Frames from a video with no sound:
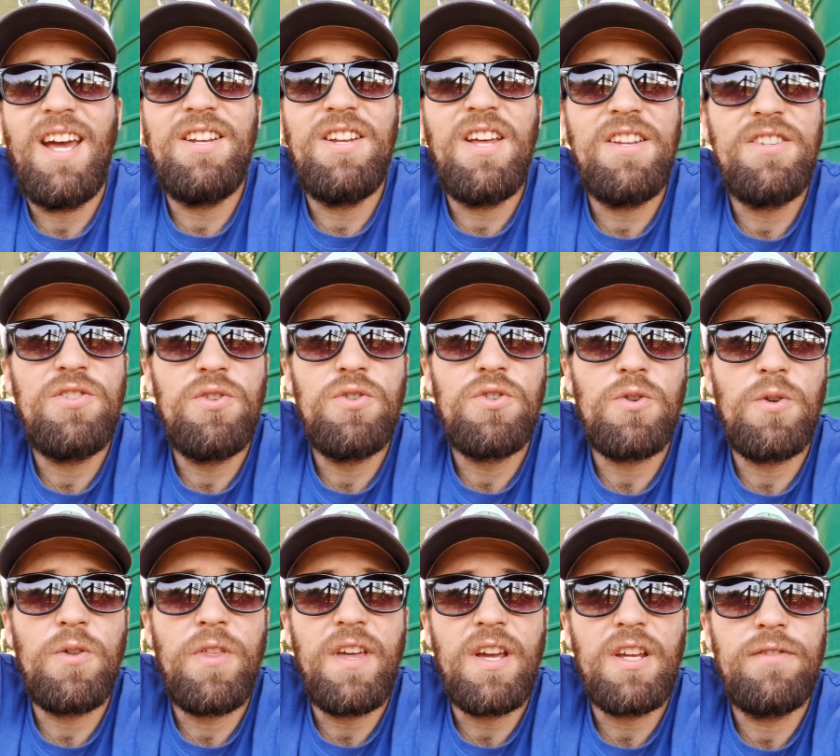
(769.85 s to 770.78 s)
And as
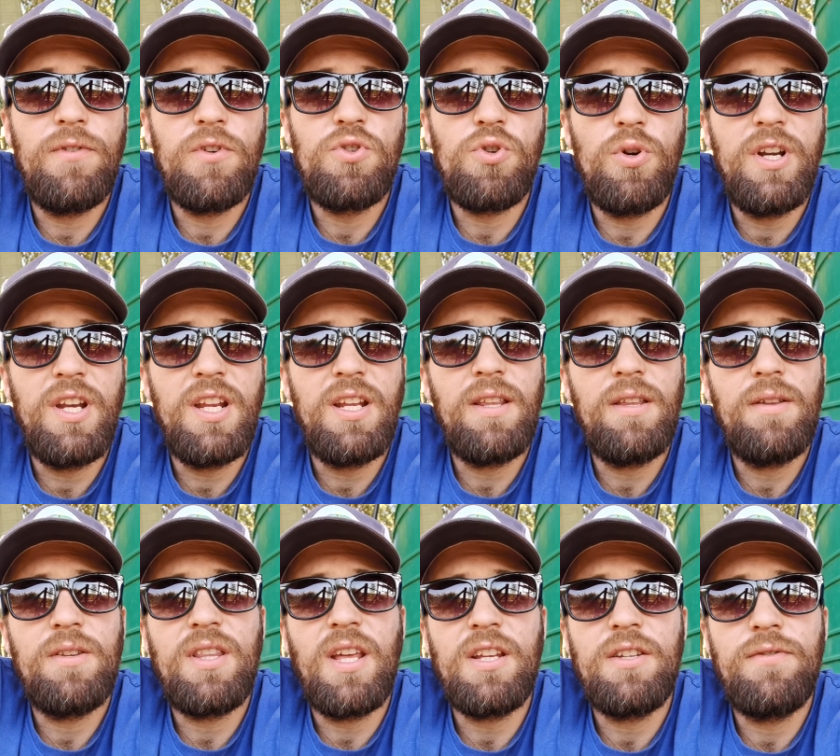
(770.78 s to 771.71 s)
usual, thanks for joining.
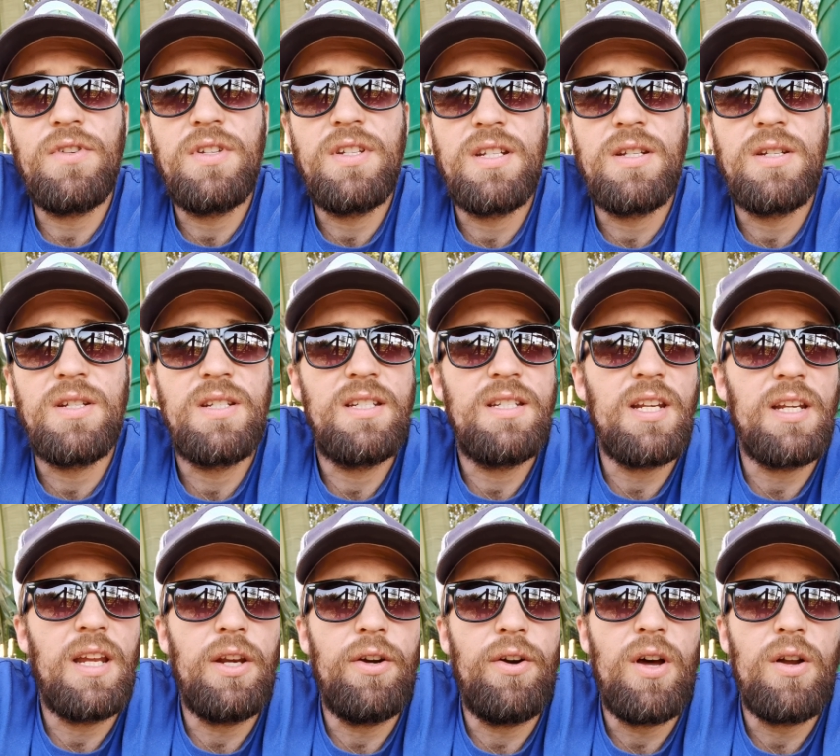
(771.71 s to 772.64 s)
Thanks for
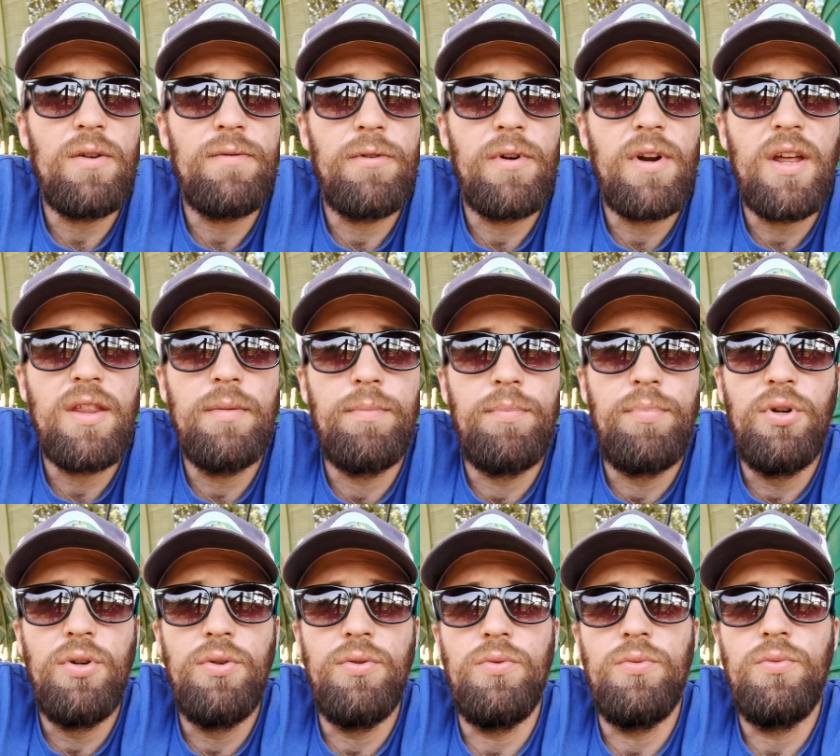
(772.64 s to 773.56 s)
sticking around for another
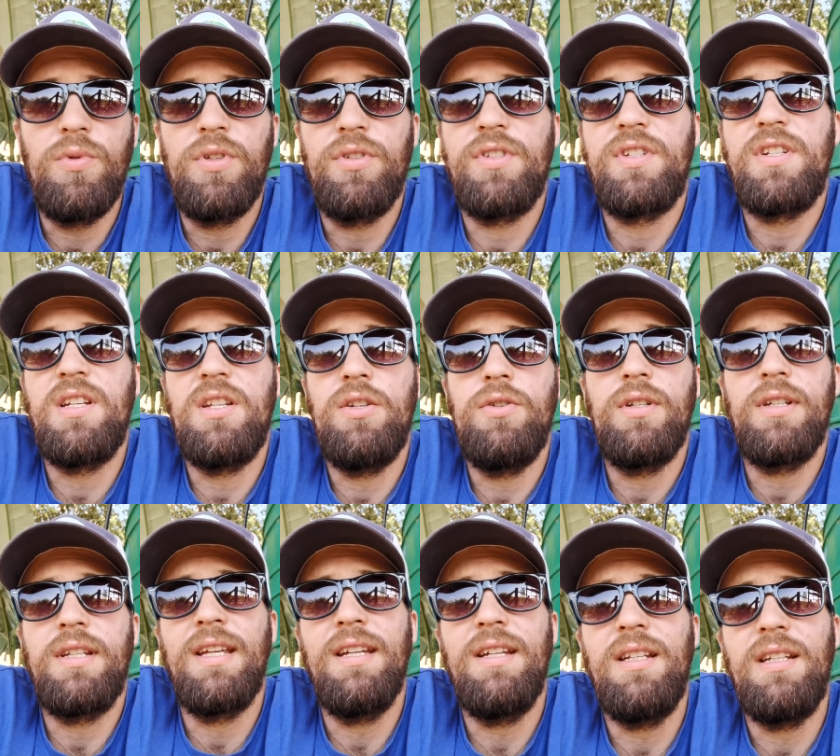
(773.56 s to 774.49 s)
brew. We'll see you
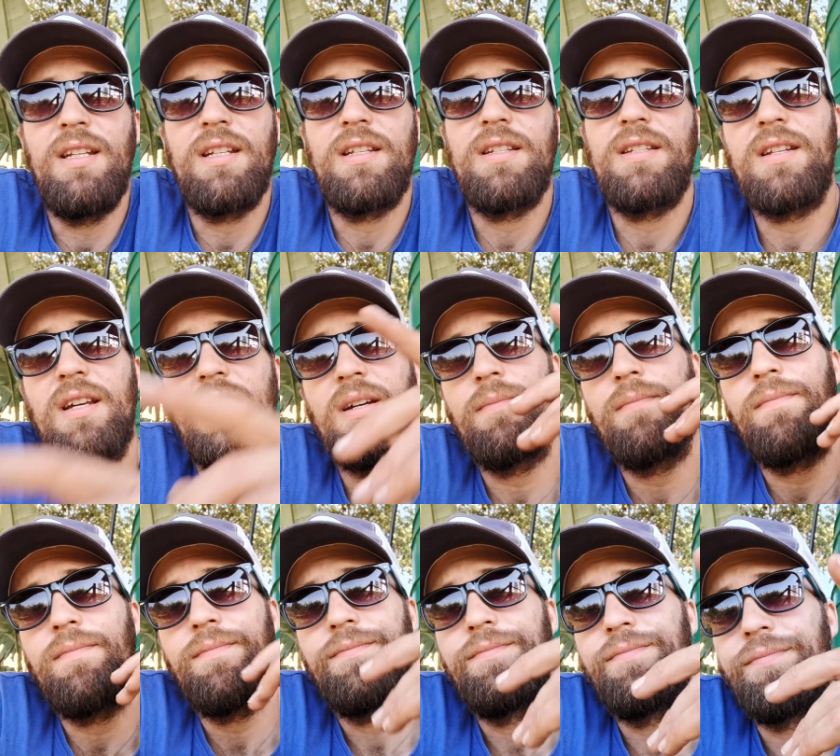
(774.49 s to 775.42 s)
again next time.
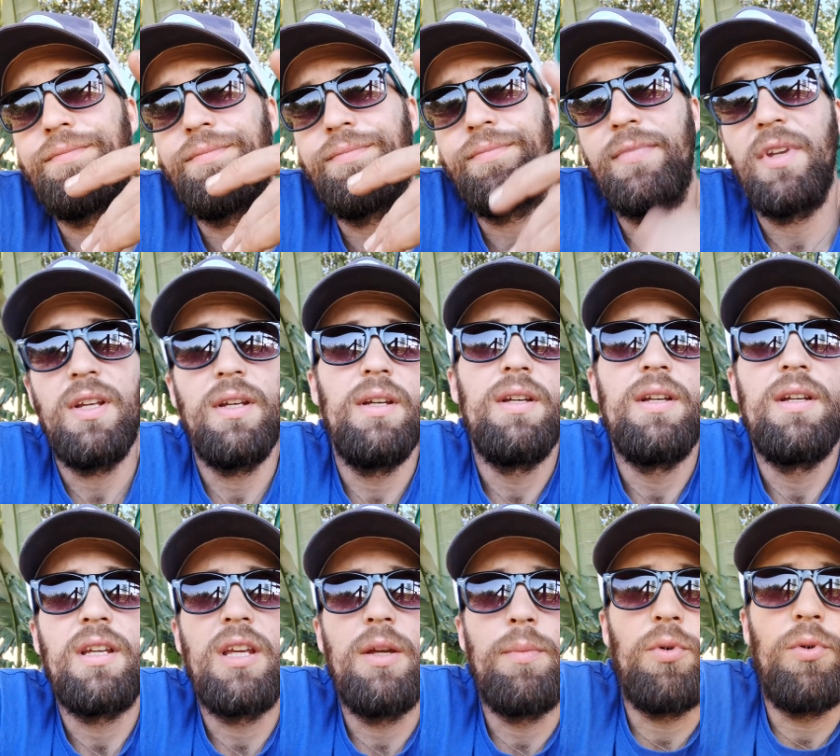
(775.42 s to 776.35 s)

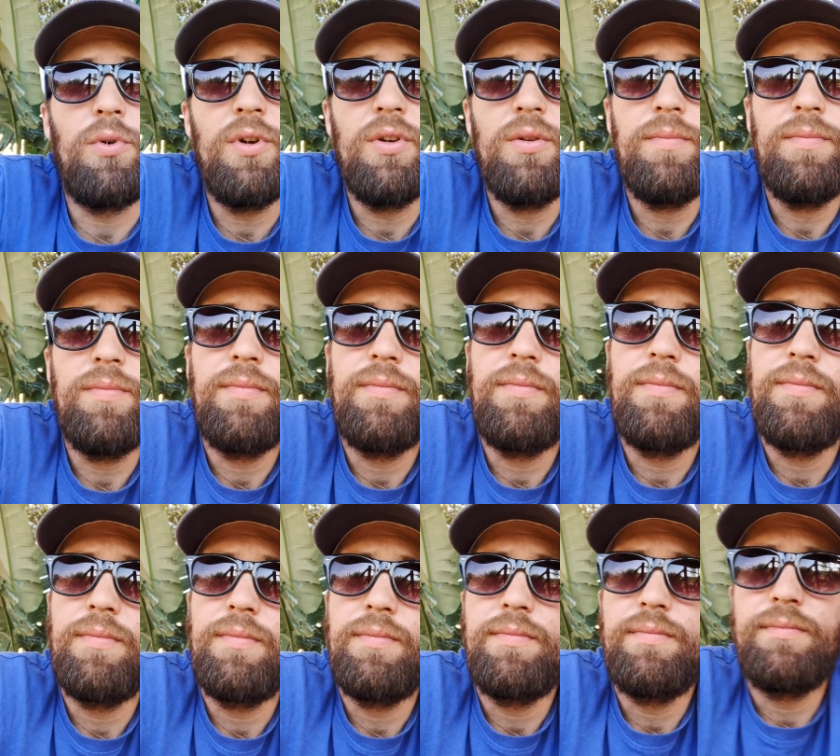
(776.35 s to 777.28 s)
Keep it
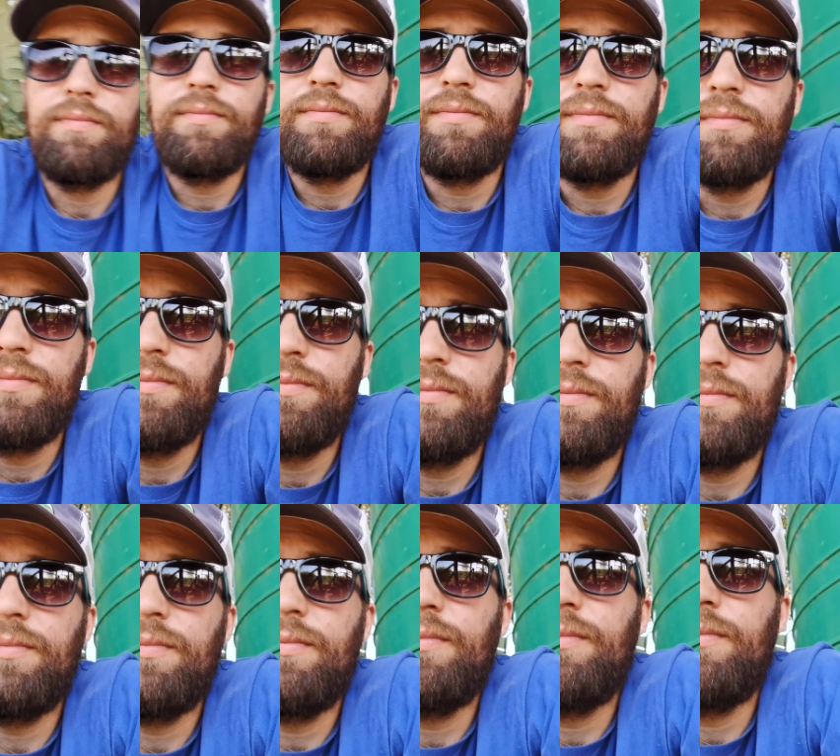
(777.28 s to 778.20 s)

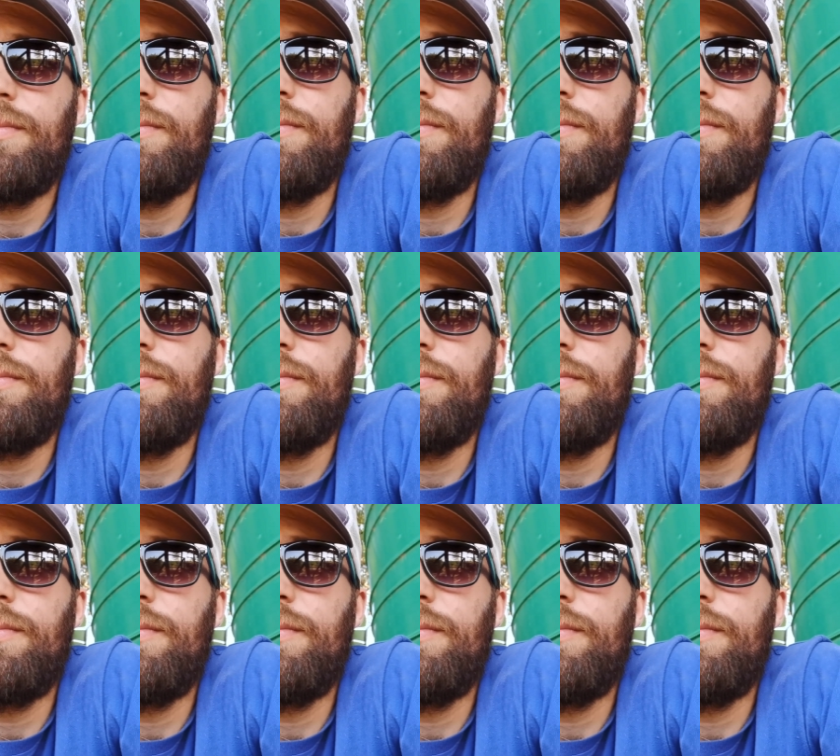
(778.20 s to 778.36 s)
real.